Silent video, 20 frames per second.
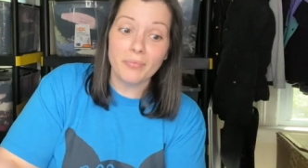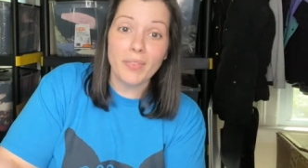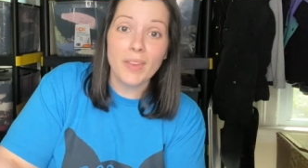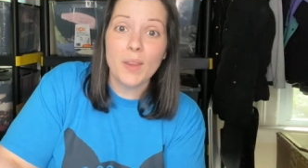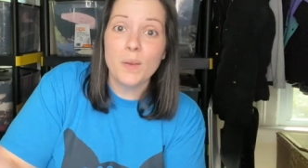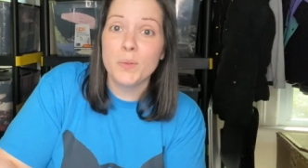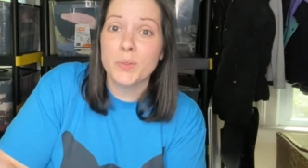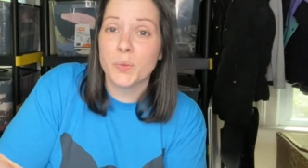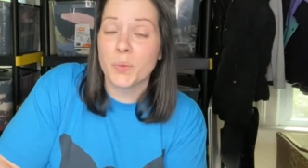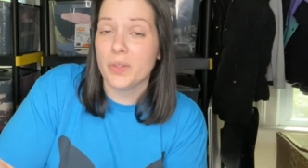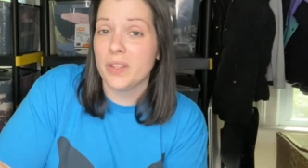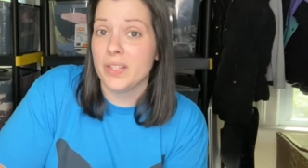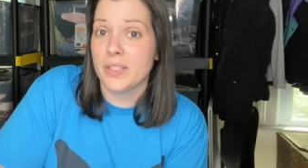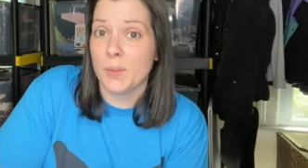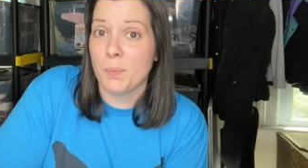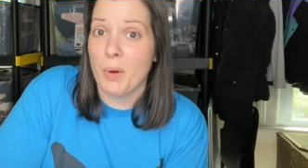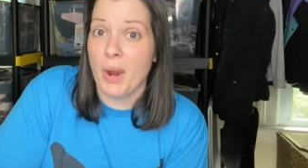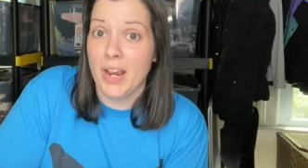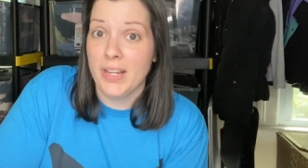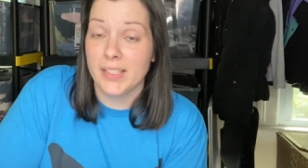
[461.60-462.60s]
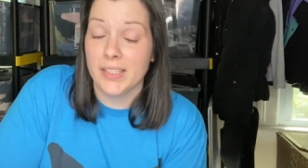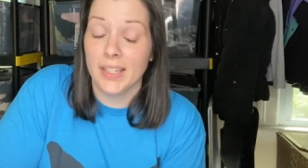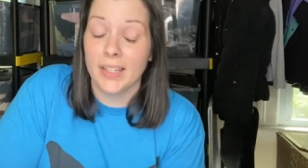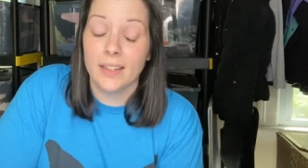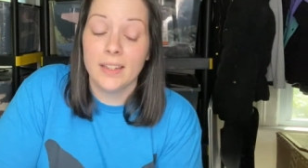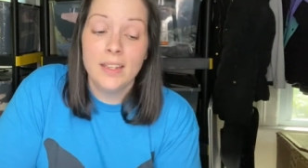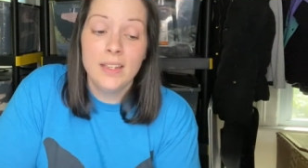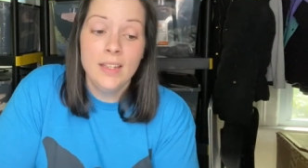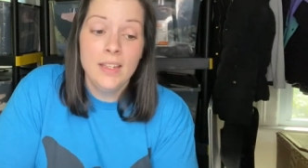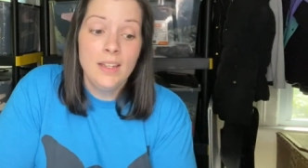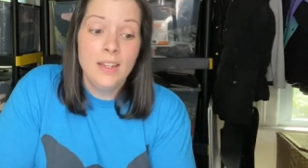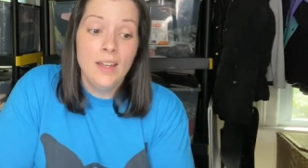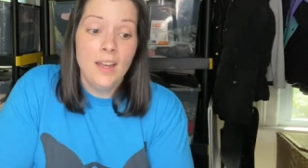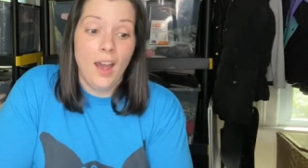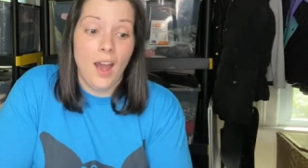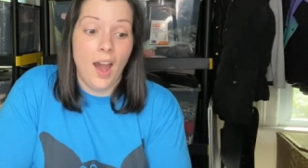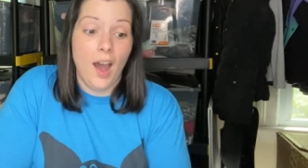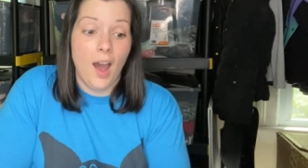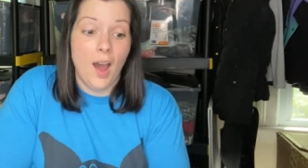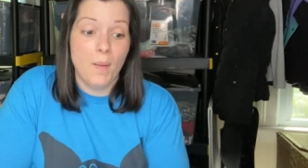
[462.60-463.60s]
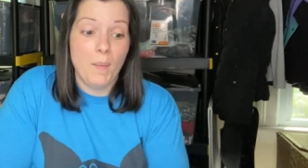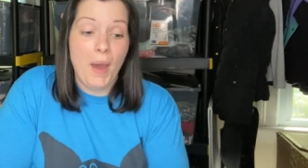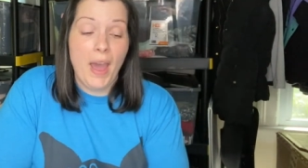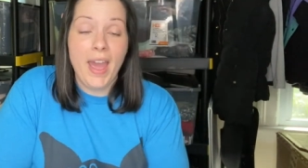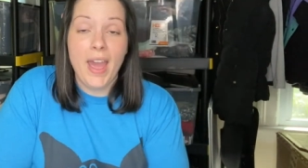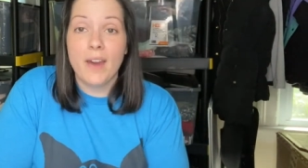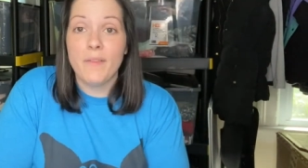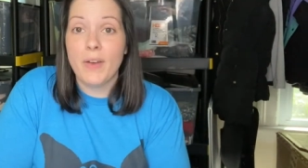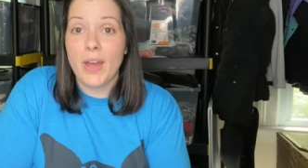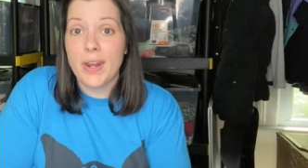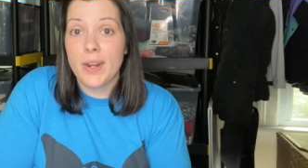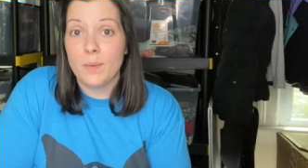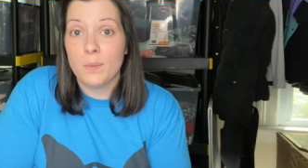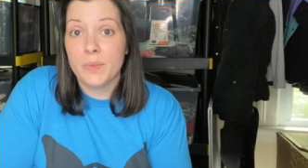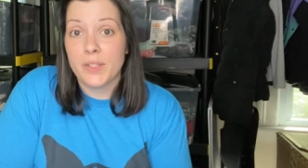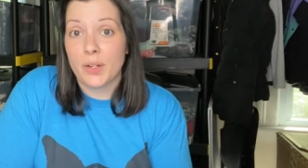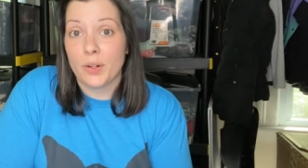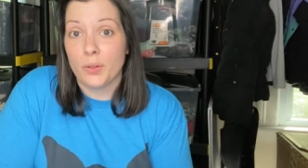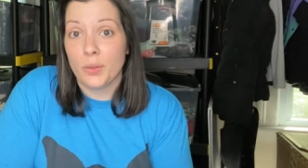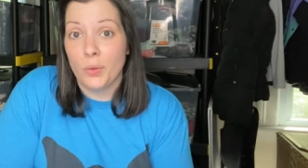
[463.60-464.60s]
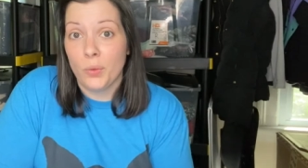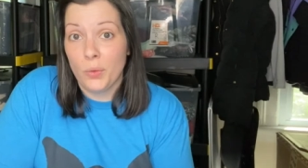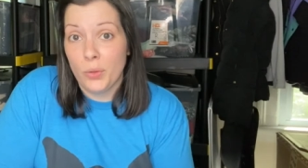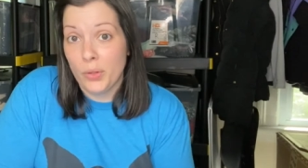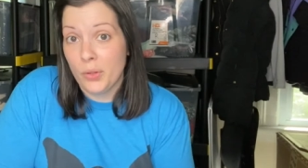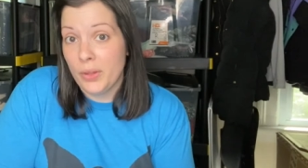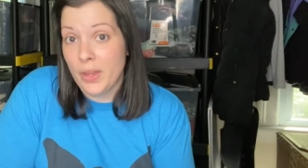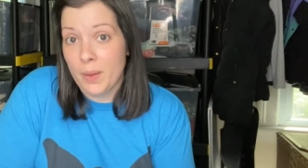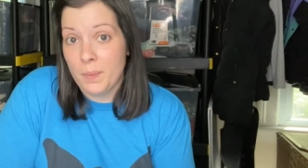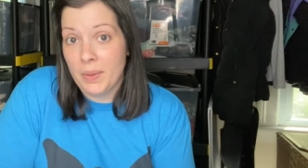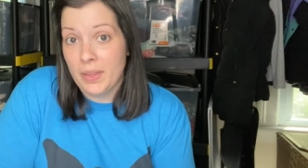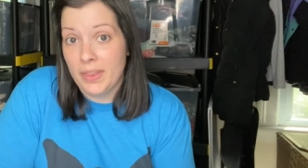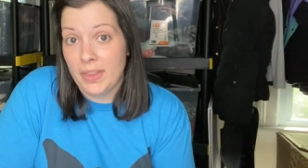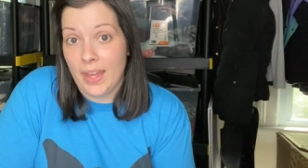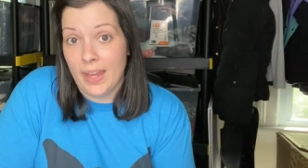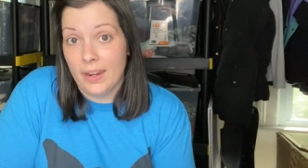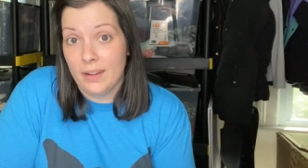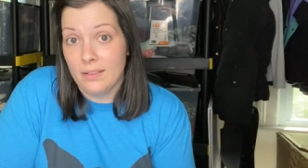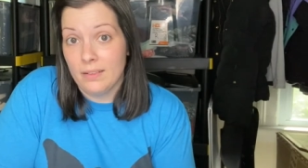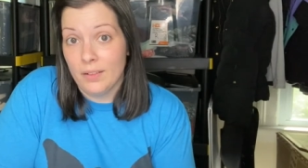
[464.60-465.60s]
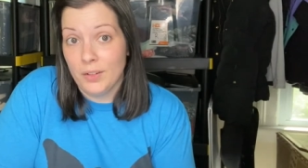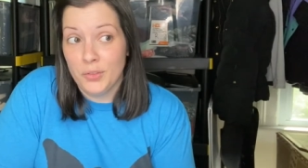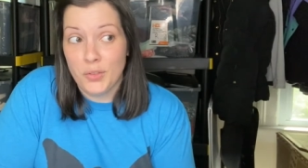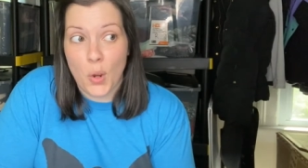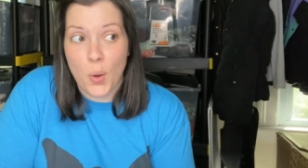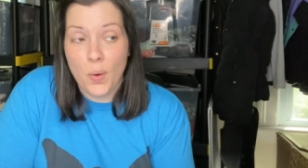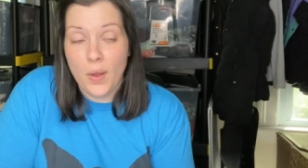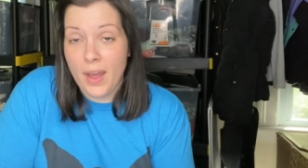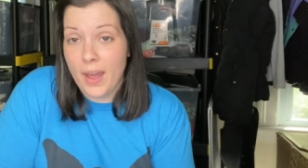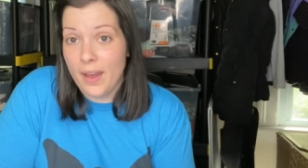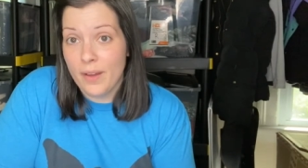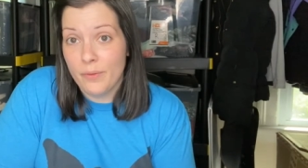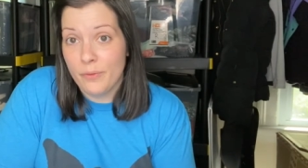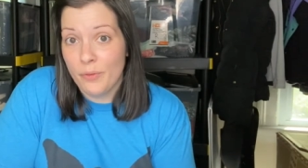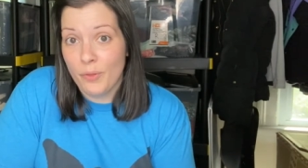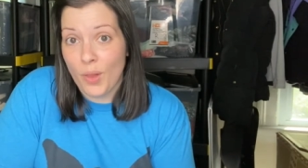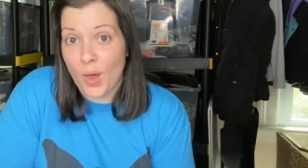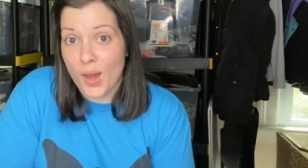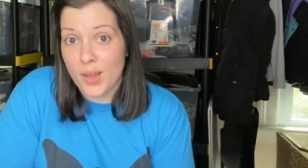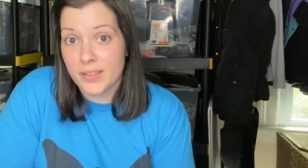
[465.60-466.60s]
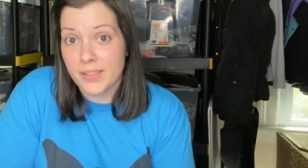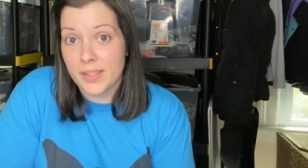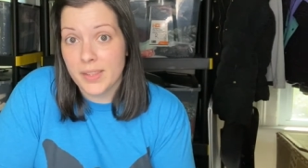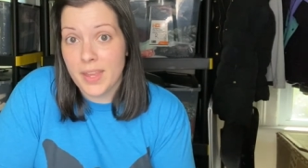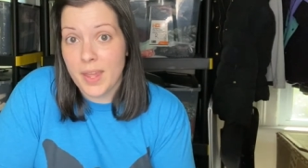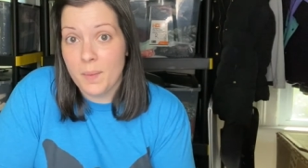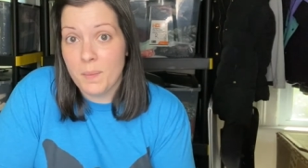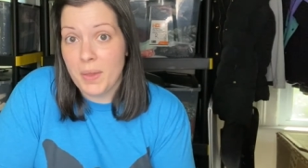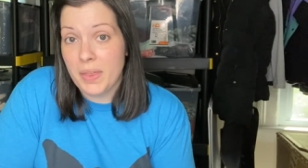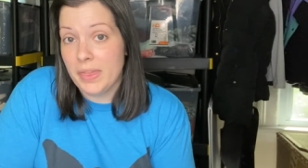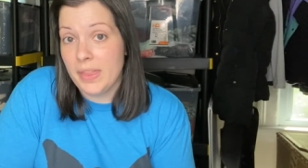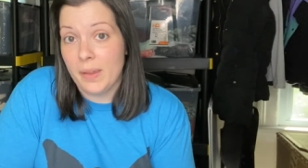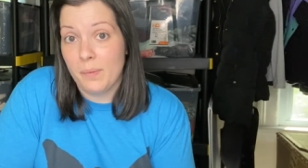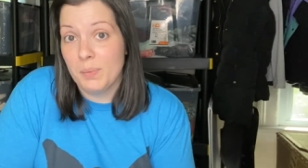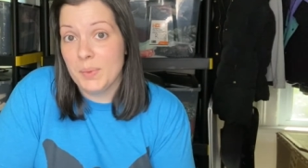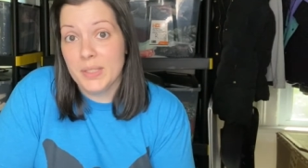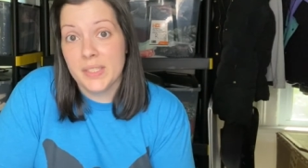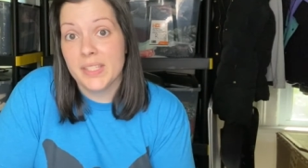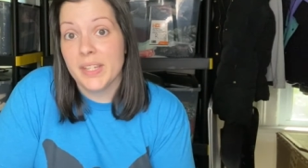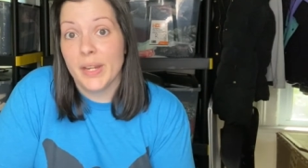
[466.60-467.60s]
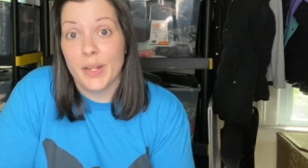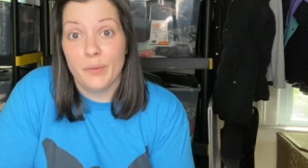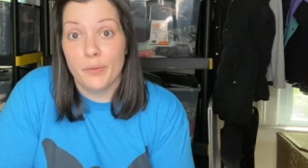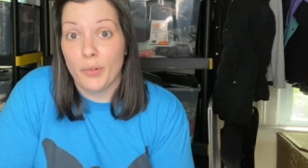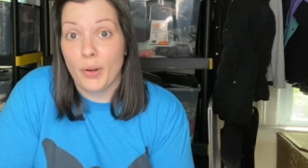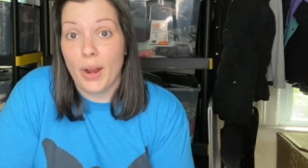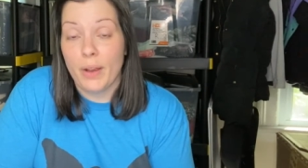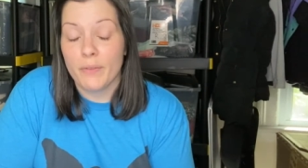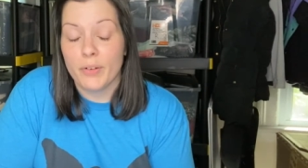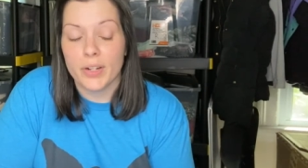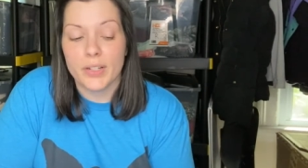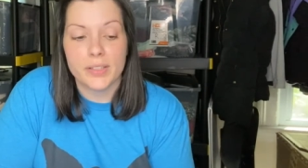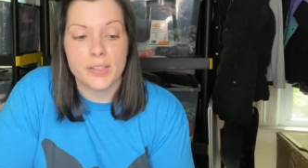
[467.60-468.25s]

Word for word: it was really surprising. Um, I have items that are Lululemon that don't have flaws in them and they've been sitting forever.